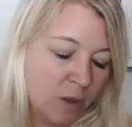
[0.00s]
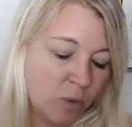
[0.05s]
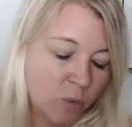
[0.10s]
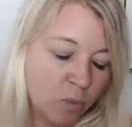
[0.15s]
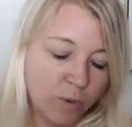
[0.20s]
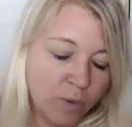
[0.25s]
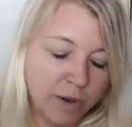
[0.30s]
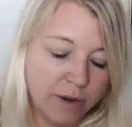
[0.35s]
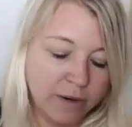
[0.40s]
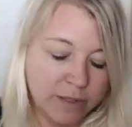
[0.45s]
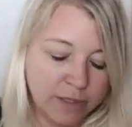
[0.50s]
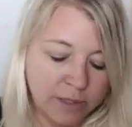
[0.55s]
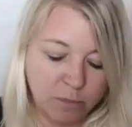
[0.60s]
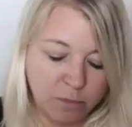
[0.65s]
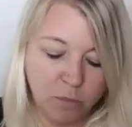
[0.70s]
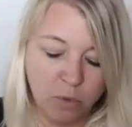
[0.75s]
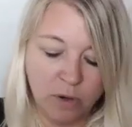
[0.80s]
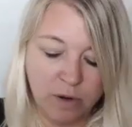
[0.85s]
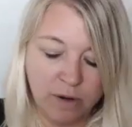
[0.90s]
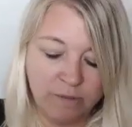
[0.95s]
where it's
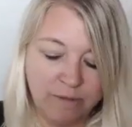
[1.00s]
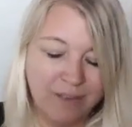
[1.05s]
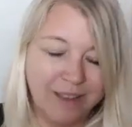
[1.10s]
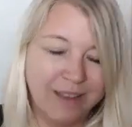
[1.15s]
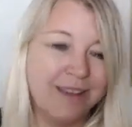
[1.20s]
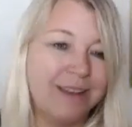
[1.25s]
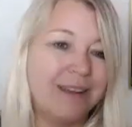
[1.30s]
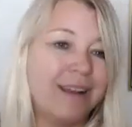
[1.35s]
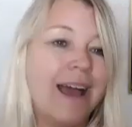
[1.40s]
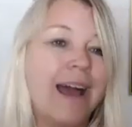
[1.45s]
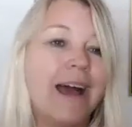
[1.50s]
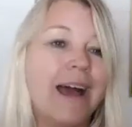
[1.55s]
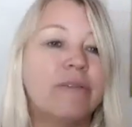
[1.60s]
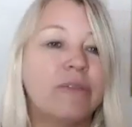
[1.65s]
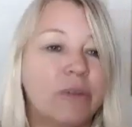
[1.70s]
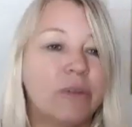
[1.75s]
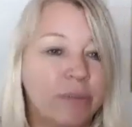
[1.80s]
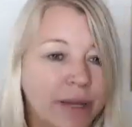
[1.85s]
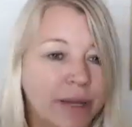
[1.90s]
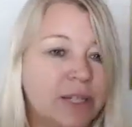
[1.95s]
more of like an
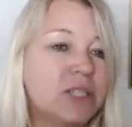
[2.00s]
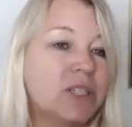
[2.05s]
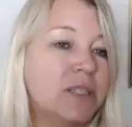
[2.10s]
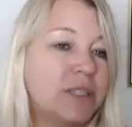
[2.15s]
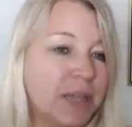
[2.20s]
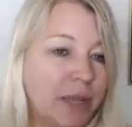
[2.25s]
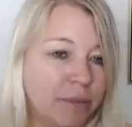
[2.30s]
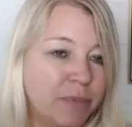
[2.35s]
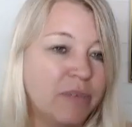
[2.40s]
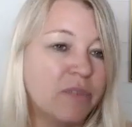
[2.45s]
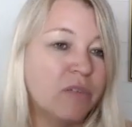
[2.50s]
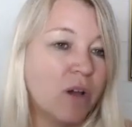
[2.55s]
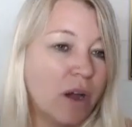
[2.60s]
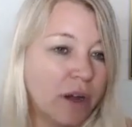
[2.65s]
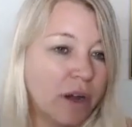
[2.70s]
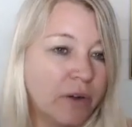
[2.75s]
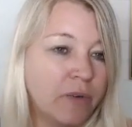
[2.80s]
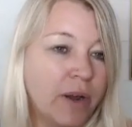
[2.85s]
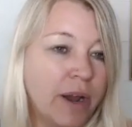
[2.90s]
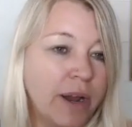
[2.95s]
affirmation type of
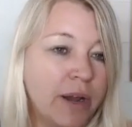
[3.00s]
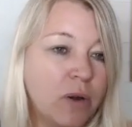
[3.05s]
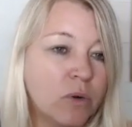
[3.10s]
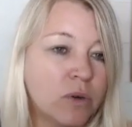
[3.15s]
card, right?